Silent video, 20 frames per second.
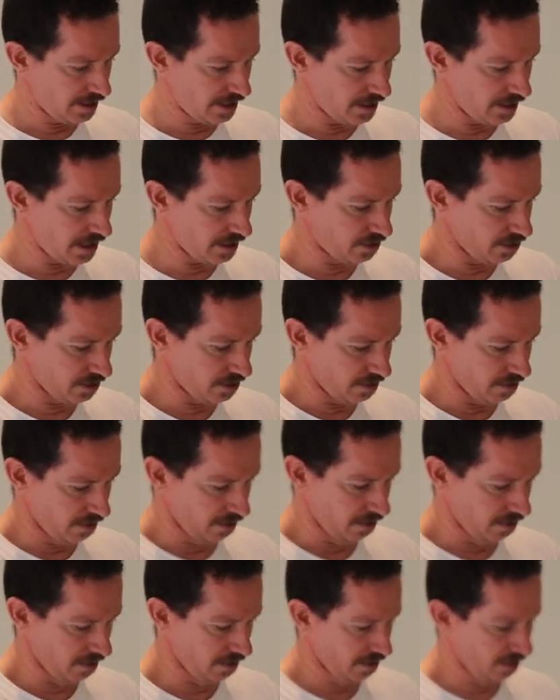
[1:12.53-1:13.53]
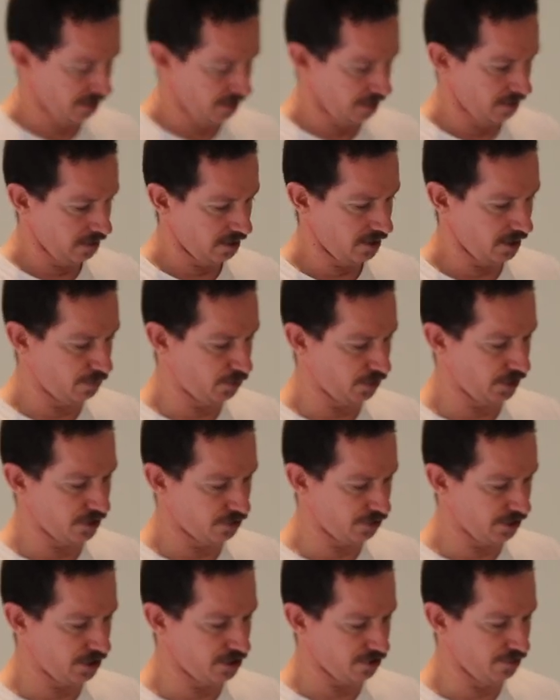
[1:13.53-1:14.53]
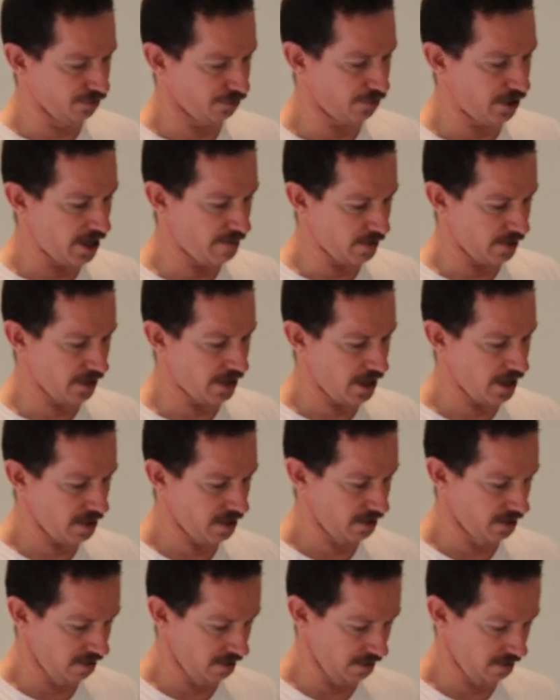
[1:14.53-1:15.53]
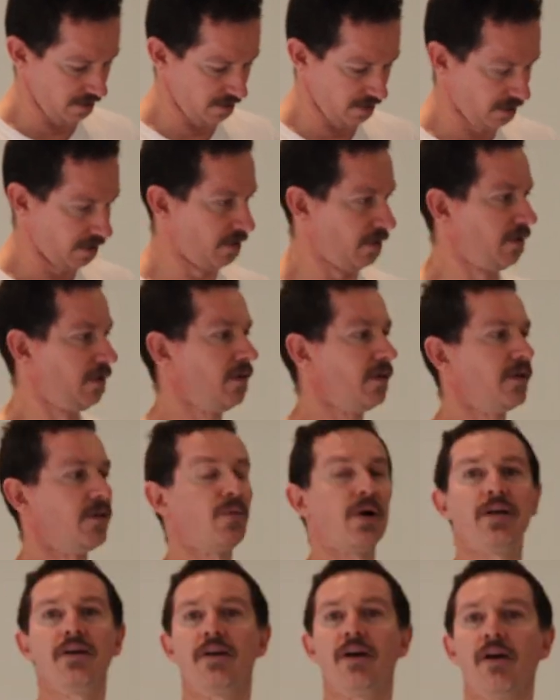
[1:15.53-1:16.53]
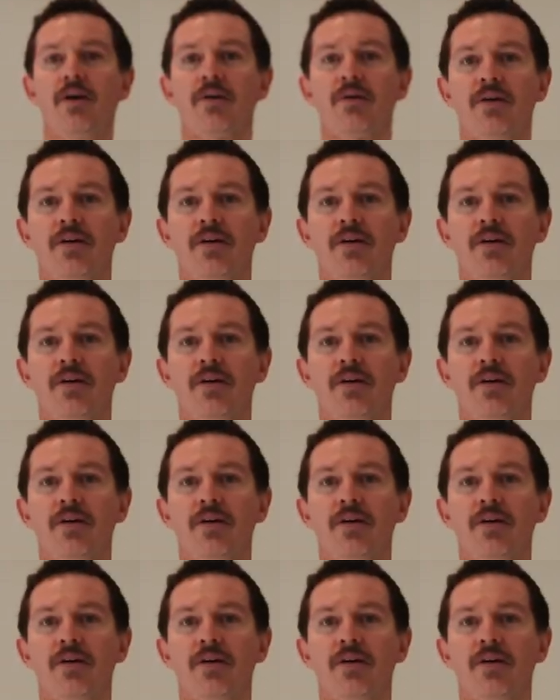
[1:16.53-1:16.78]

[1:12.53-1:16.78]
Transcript: you put your traditional frame on there and away you go.